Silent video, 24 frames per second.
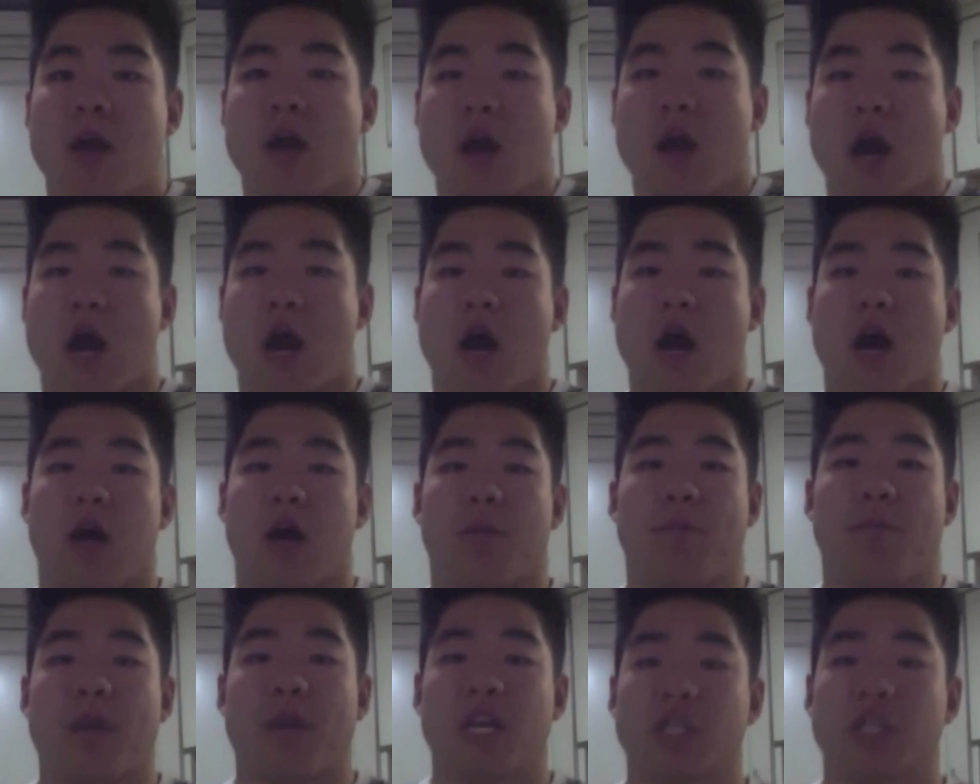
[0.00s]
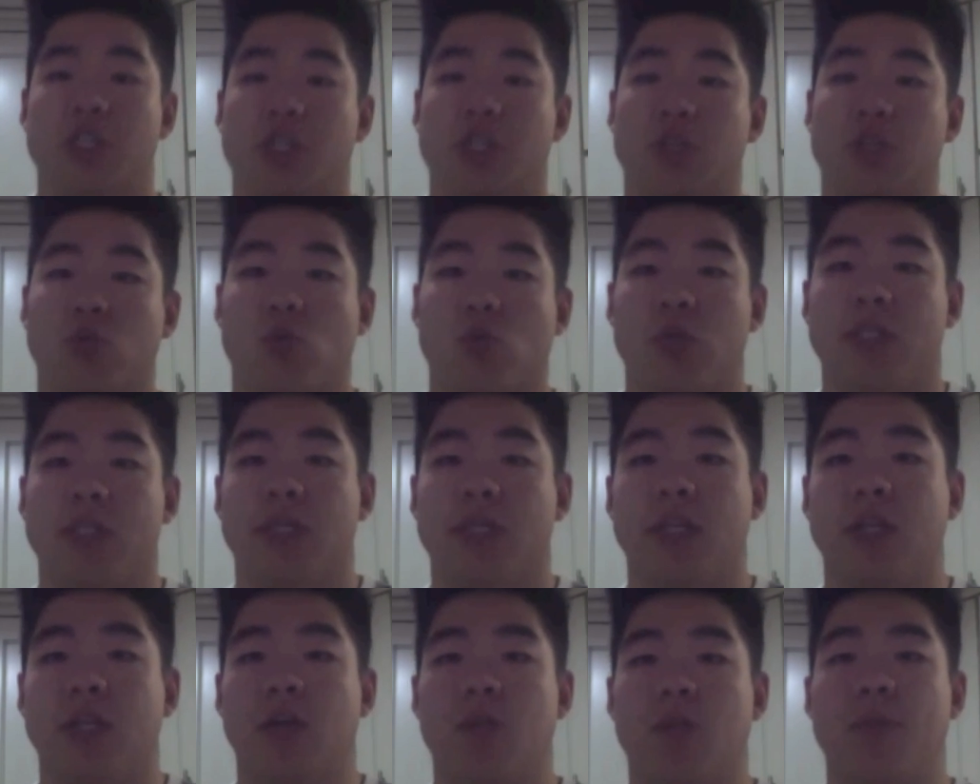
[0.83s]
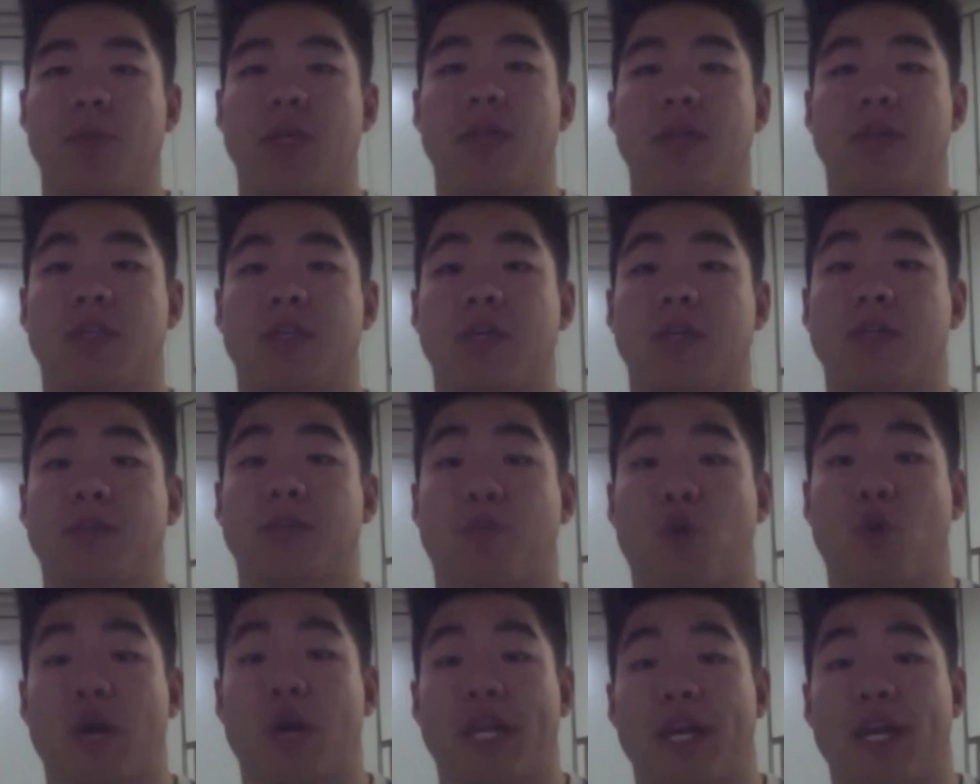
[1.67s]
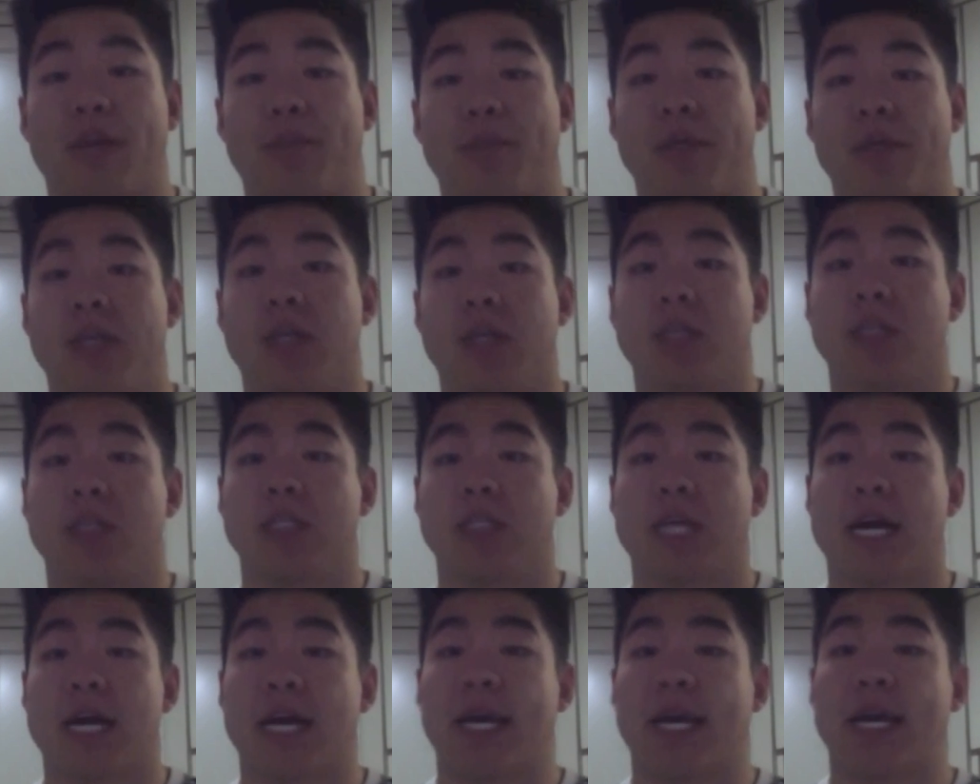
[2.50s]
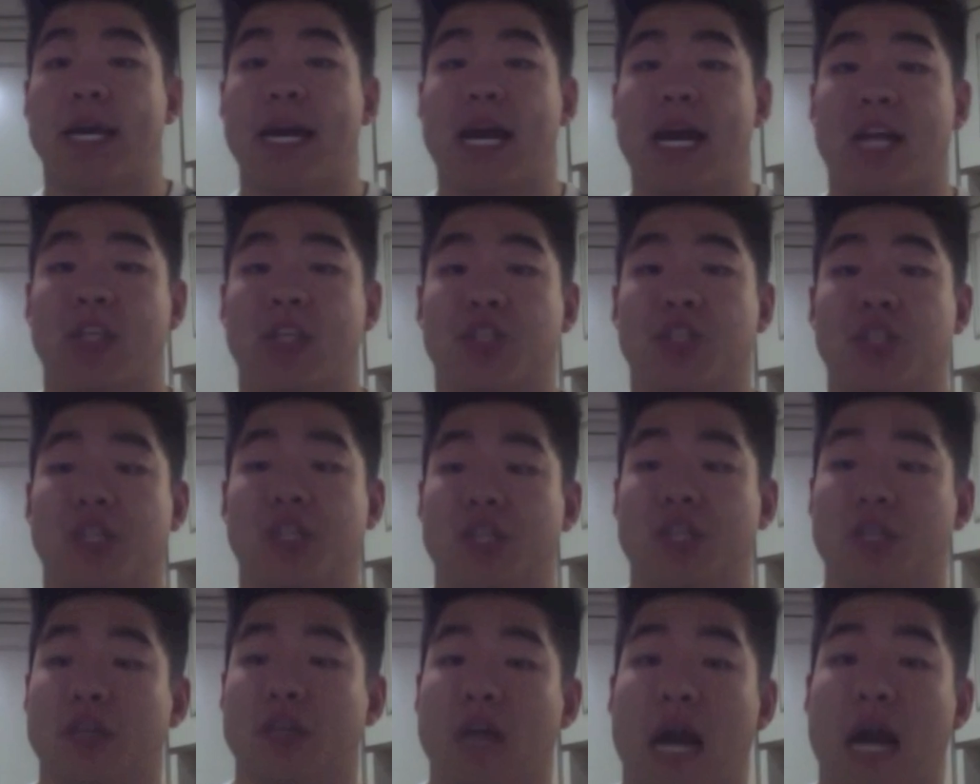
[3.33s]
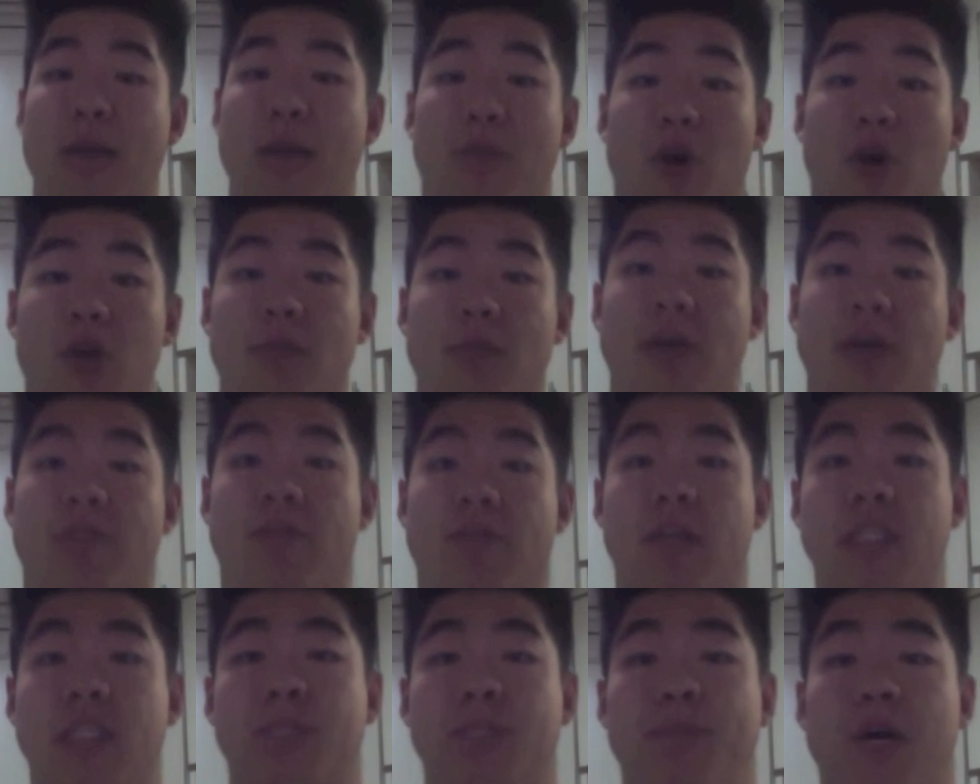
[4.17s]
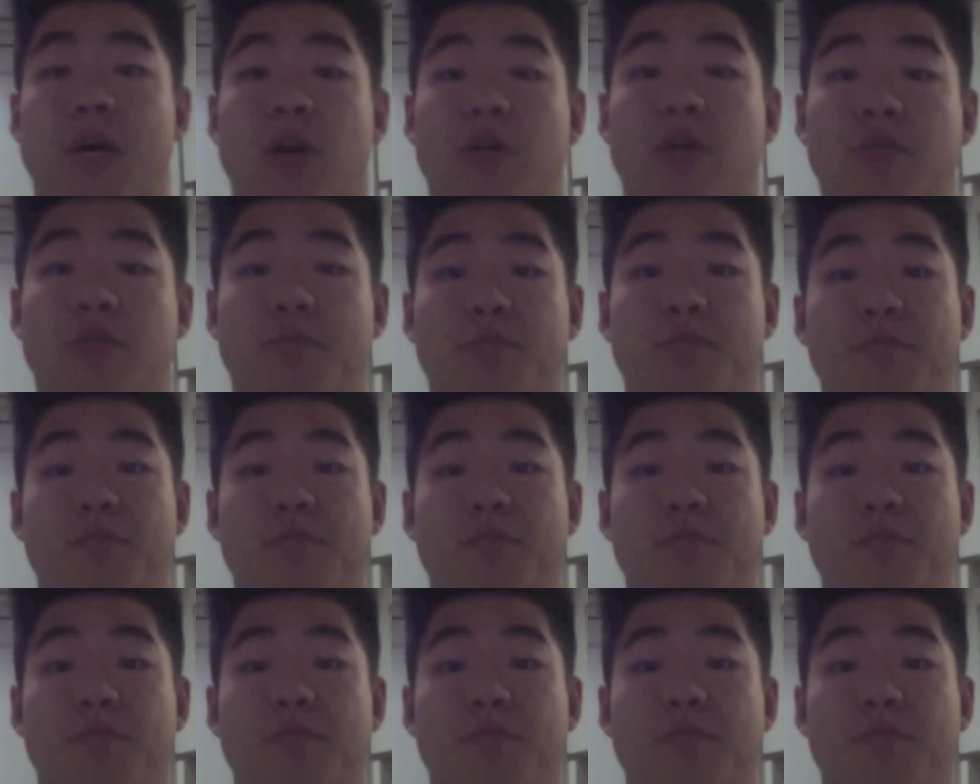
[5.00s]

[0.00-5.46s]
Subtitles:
Bench was a little bit disappointing because I borrowed my friend's belt,